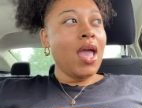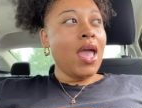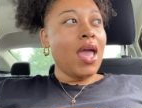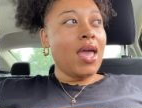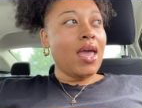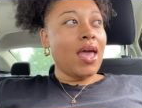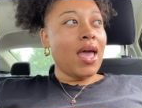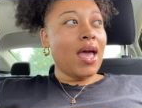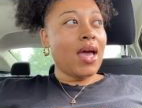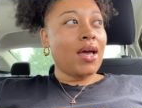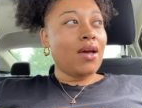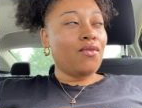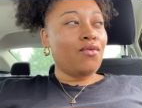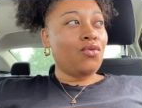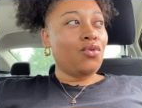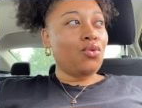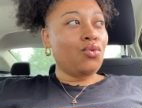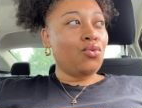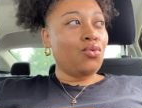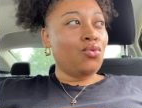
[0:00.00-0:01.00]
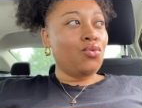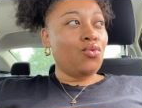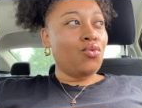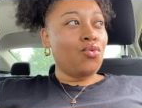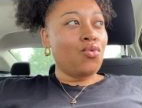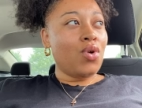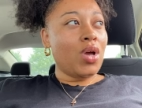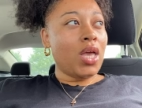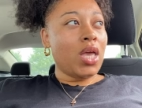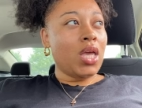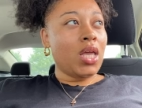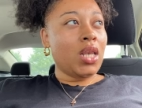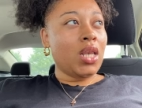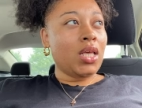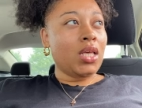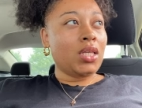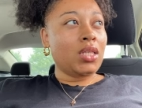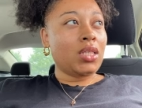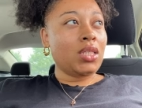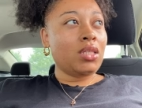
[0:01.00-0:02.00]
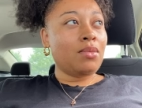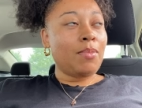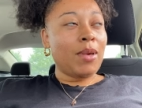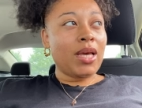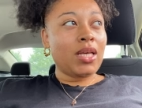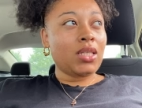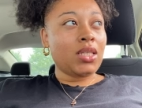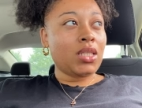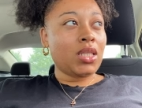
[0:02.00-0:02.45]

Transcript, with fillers: and have you in a space